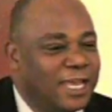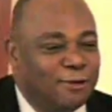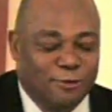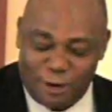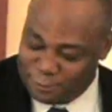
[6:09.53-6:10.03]

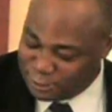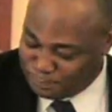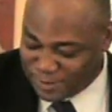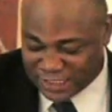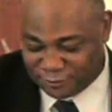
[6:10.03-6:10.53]
And our
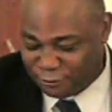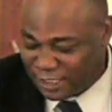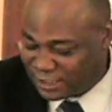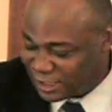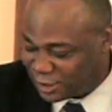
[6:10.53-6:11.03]
best
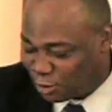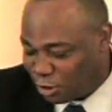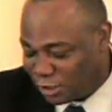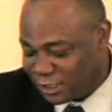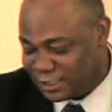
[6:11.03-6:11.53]
friend just
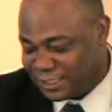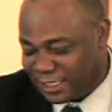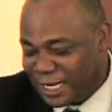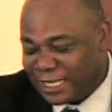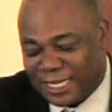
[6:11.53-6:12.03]
called and
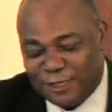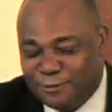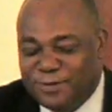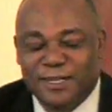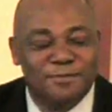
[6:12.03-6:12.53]
said, Can
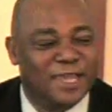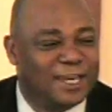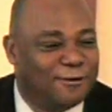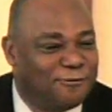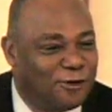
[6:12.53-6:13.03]
you be the
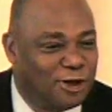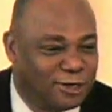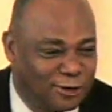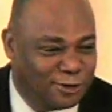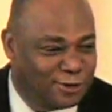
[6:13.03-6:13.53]
maid of
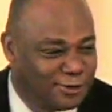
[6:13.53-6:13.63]
honor?